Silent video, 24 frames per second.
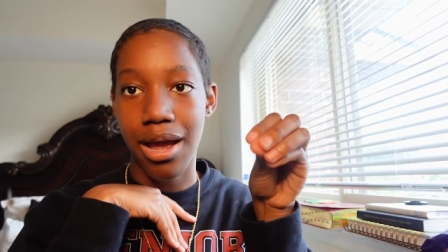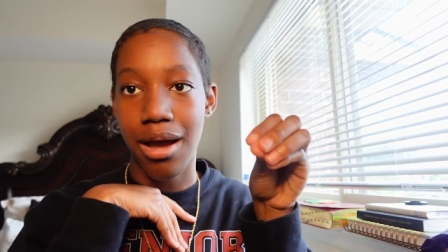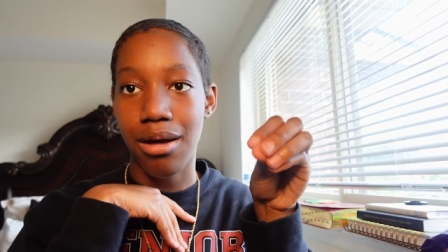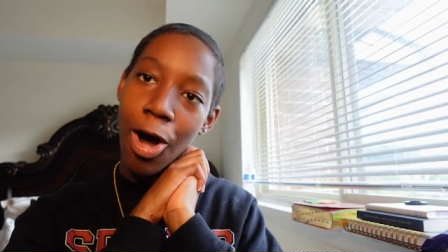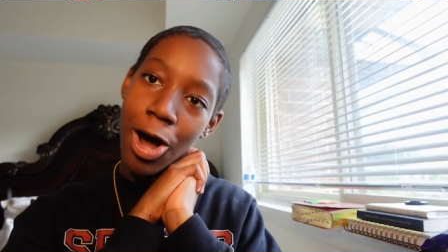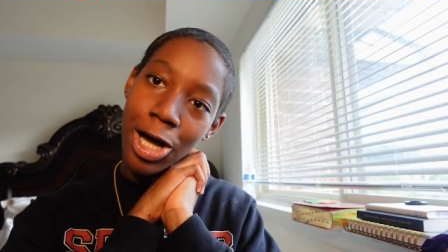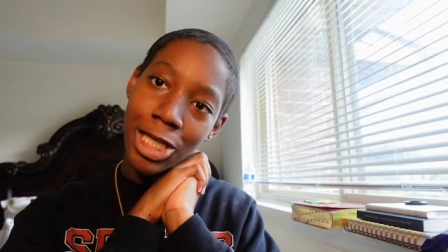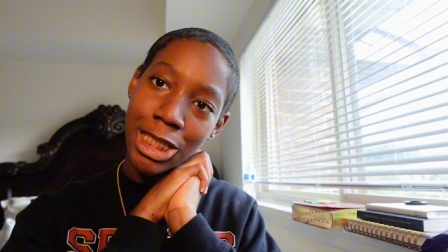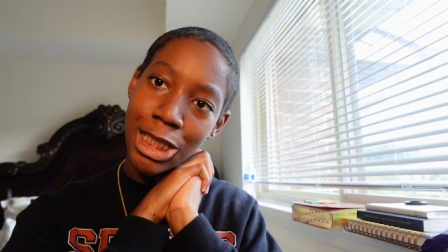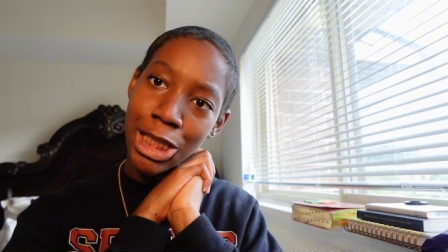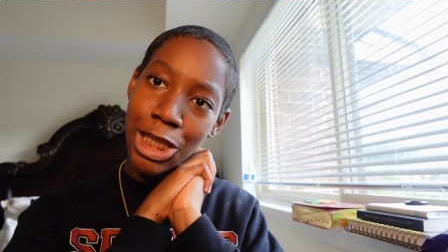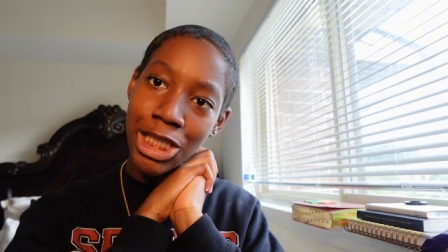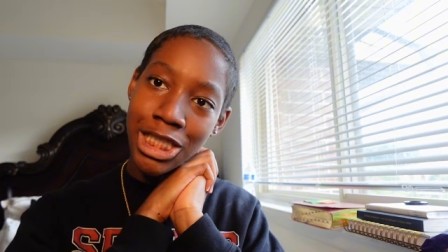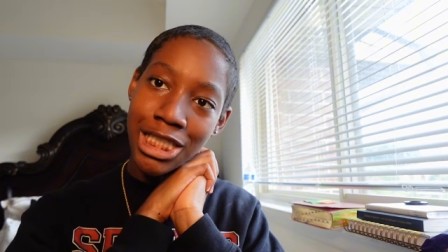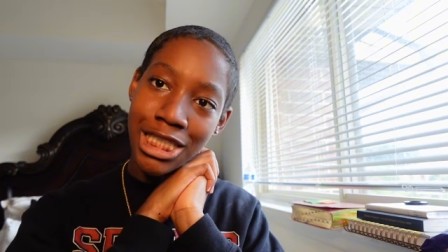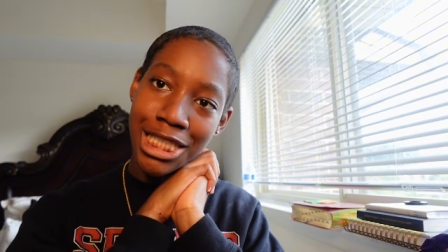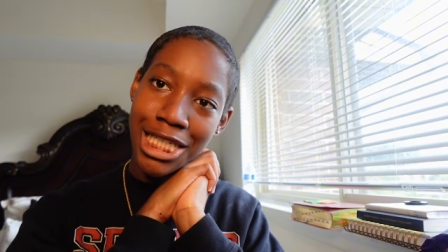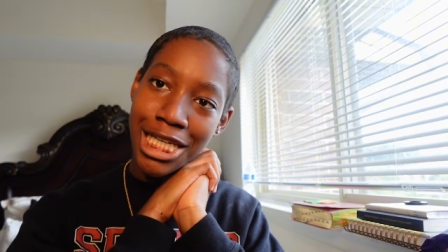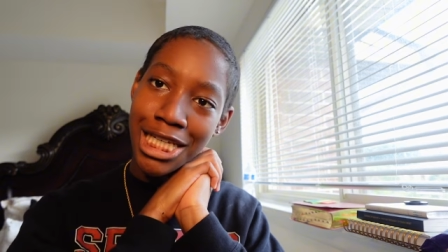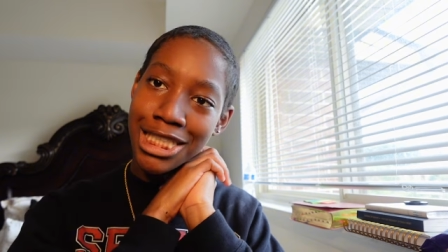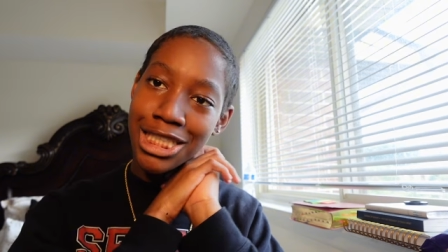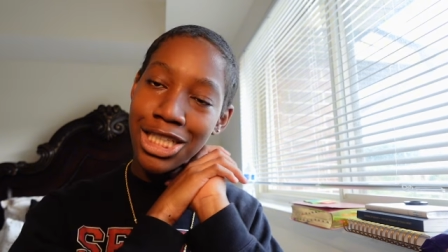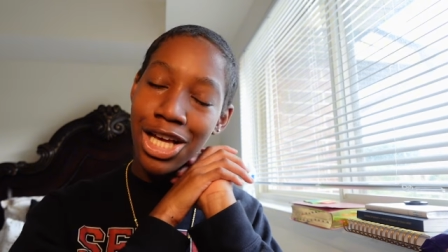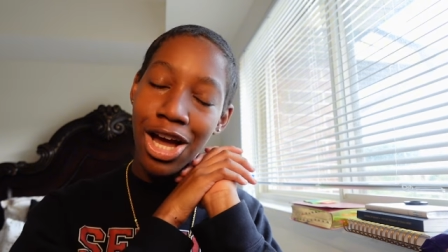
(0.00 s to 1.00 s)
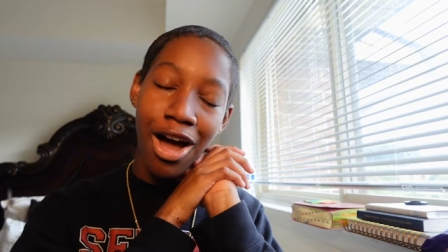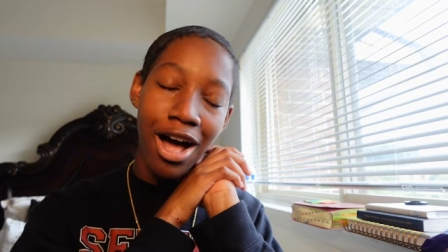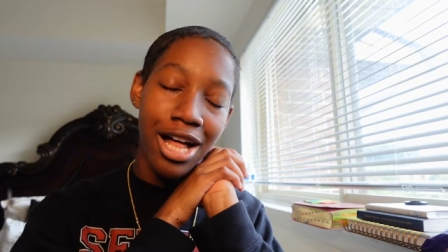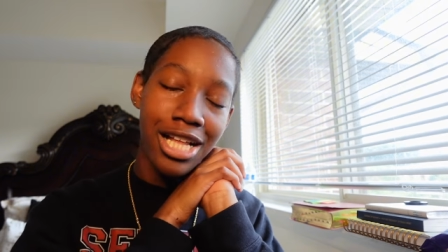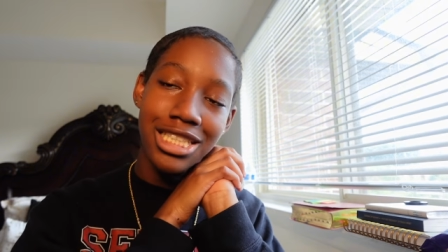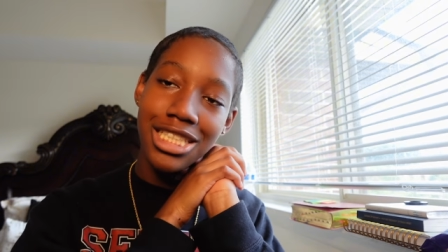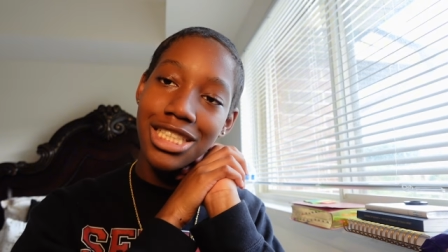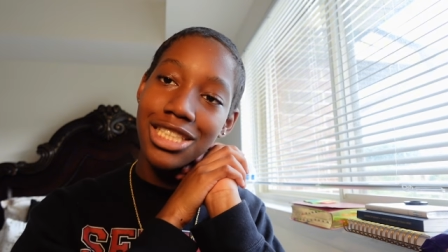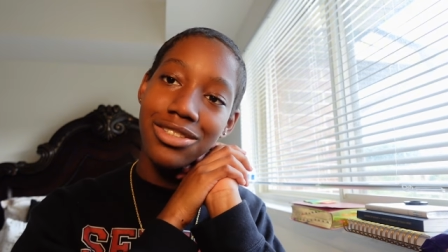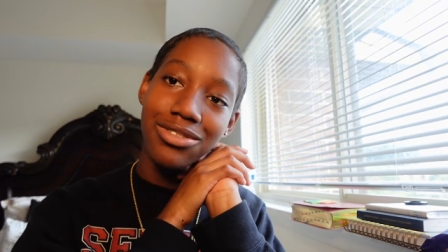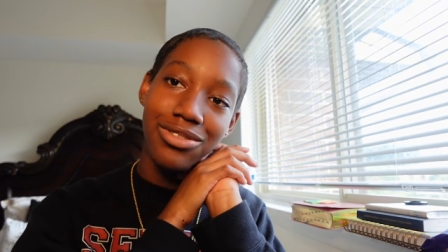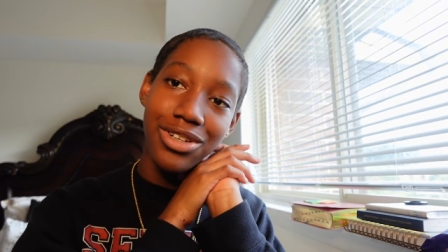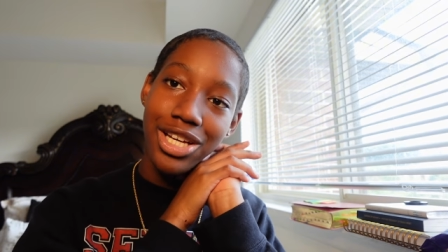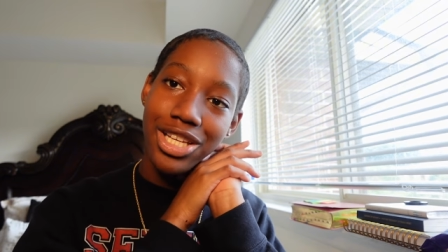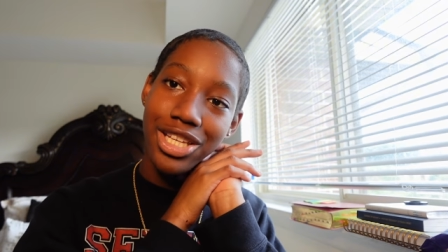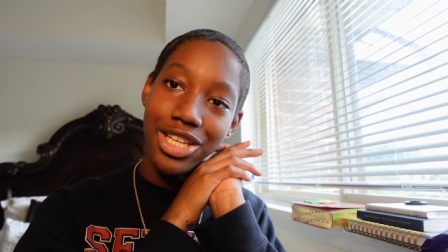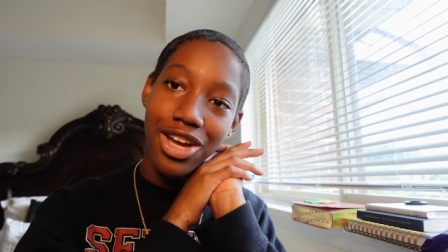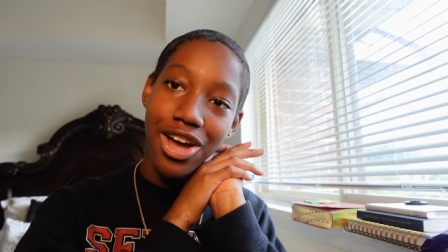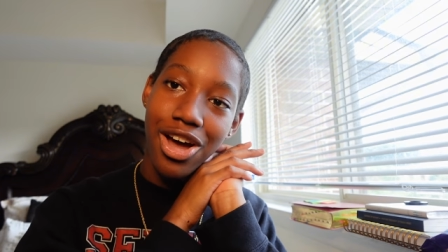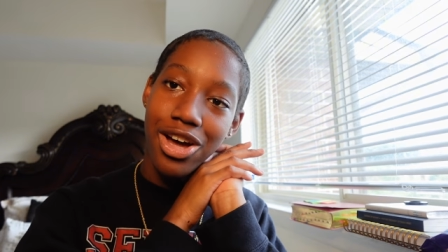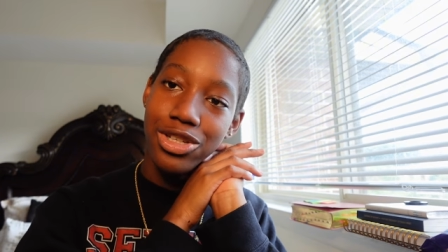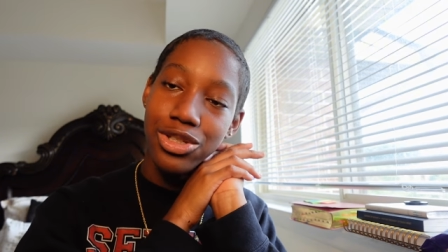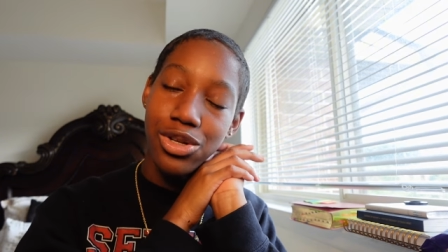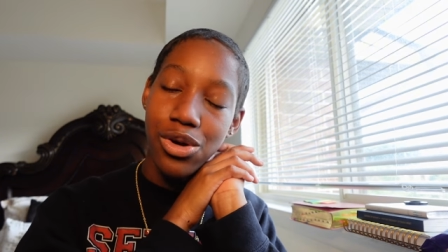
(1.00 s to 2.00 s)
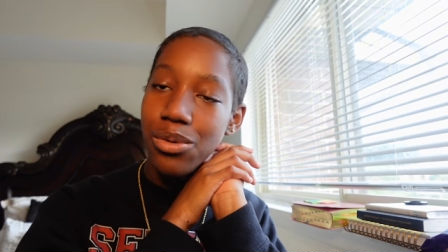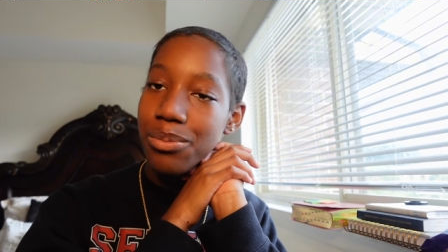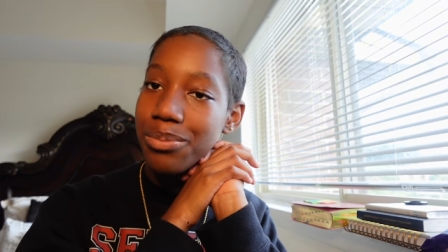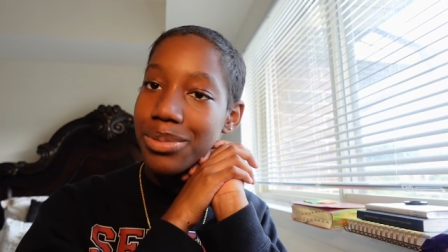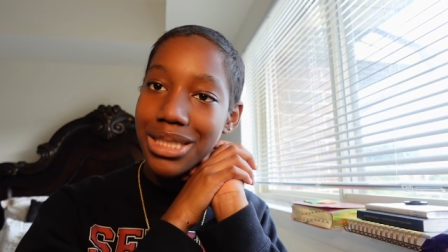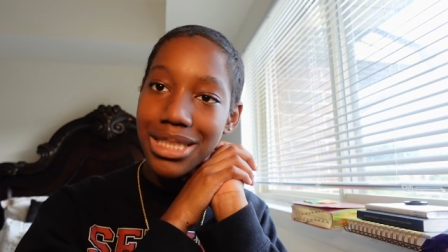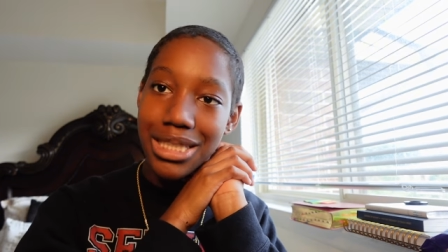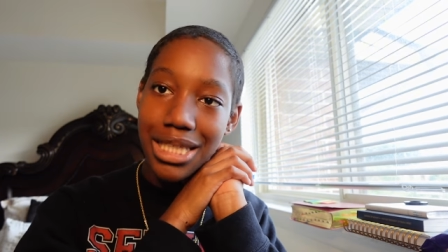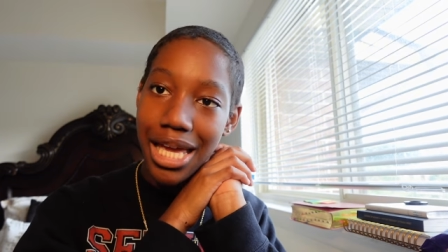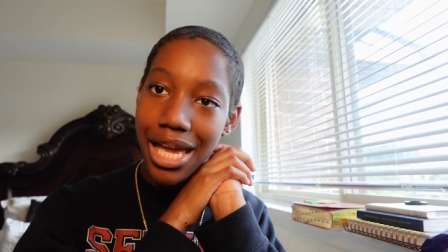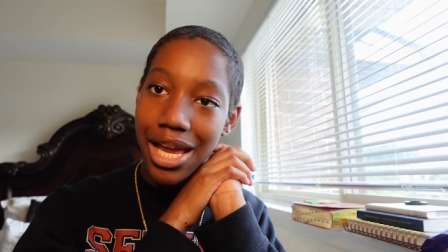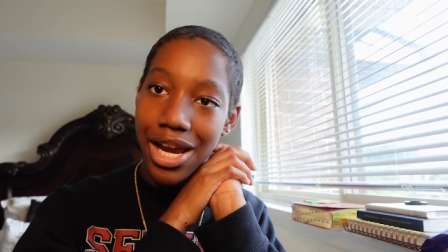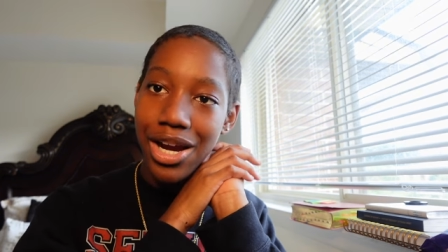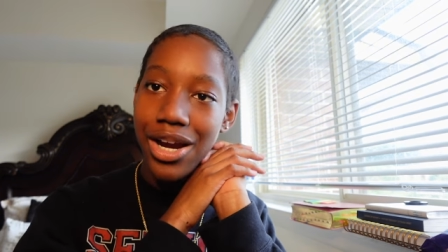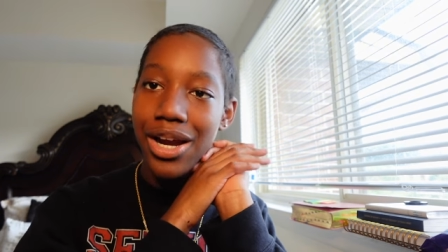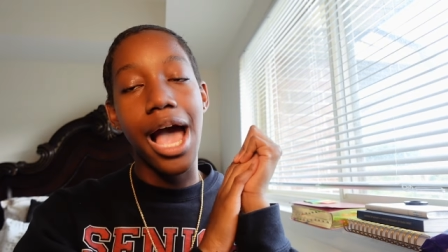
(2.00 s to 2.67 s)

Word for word: All seriousness, college is fun, y'all. Don't be scared.